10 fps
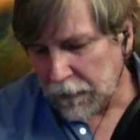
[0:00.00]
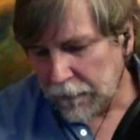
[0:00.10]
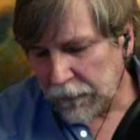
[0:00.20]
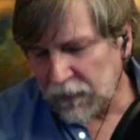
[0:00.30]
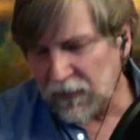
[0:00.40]

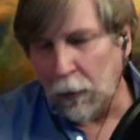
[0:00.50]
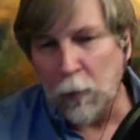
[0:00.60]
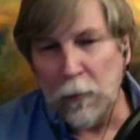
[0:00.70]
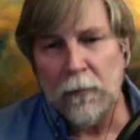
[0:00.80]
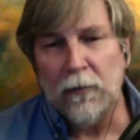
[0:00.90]

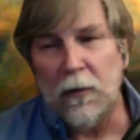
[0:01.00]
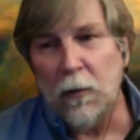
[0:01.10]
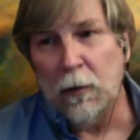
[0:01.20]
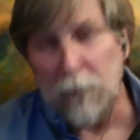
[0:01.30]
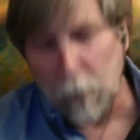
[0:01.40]
sold
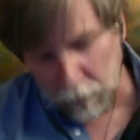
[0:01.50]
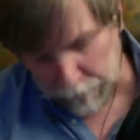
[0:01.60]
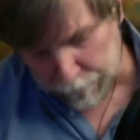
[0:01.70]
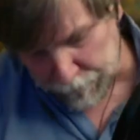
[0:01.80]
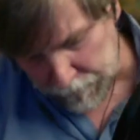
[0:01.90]

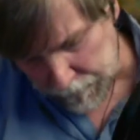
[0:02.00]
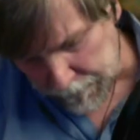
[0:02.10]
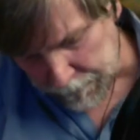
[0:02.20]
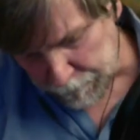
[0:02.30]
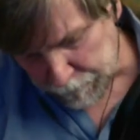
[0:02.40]
or
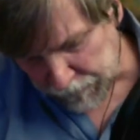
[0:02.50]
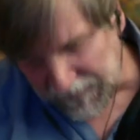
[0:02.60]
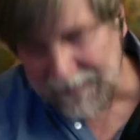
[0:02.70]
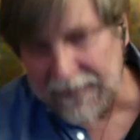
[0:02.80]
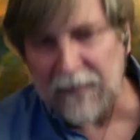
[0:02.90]

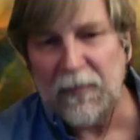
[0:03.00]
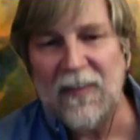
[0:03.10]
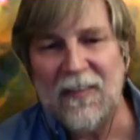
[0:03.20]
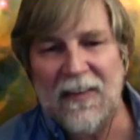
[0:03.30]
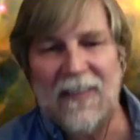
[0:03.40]
did
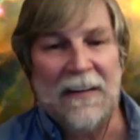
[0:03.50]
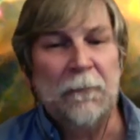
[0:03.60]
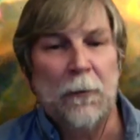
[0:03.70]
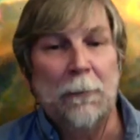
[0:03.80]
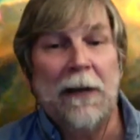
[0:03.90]
the
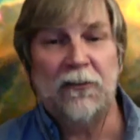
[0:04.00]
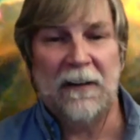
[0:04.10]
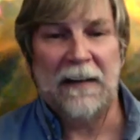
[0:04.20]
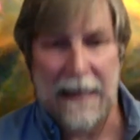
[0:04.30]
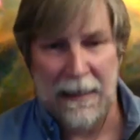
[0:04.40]

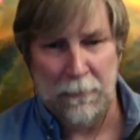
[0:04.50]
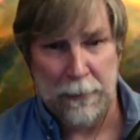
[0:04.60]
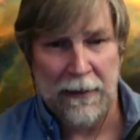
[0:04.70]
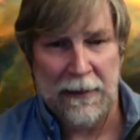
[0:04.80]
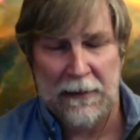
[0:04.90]
disinformation
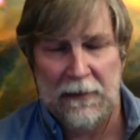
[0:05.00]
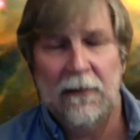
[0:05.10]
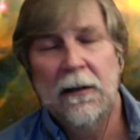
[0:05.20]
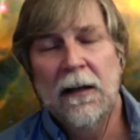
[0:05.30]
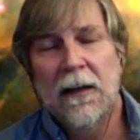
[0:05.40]
campaign
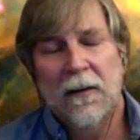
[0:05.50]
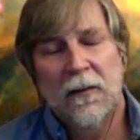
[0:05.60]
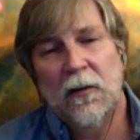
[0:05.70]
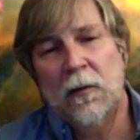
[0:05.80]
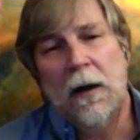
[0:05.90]

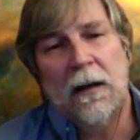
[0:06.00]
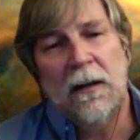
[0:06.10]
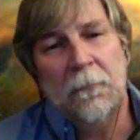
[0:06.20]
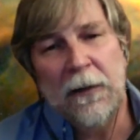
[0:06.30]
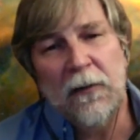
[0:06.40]
to try to
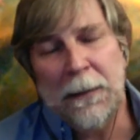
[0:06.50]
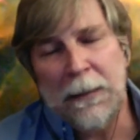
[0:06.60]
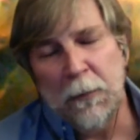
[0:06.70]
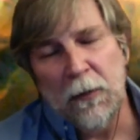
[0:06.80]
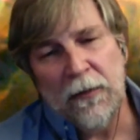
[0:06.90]
convince
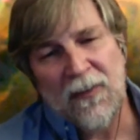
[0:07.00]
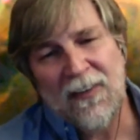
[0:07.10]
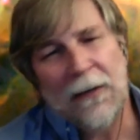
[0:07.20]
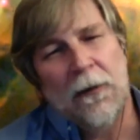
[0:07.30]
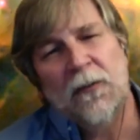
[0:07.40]
people that
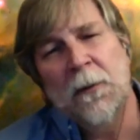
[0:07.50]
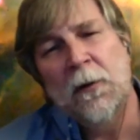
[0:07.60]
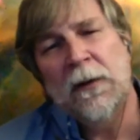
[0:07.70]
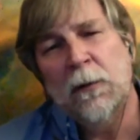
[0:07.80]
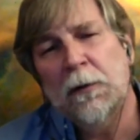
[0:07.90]
cigarette
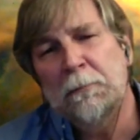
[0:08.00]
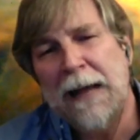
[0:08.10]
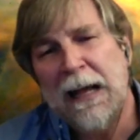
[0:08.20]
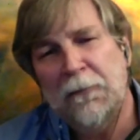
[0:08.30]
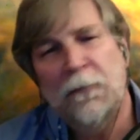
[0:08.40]
smoking wasn't
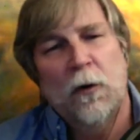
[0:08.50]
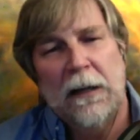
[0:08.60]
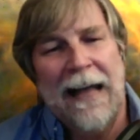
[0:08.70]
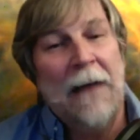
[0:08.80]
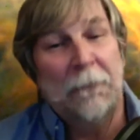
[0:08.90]
bad for
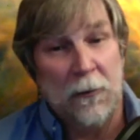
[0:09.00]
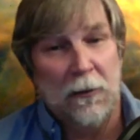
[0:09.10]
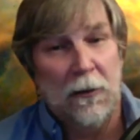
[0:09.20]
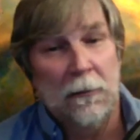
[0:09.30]
you after all,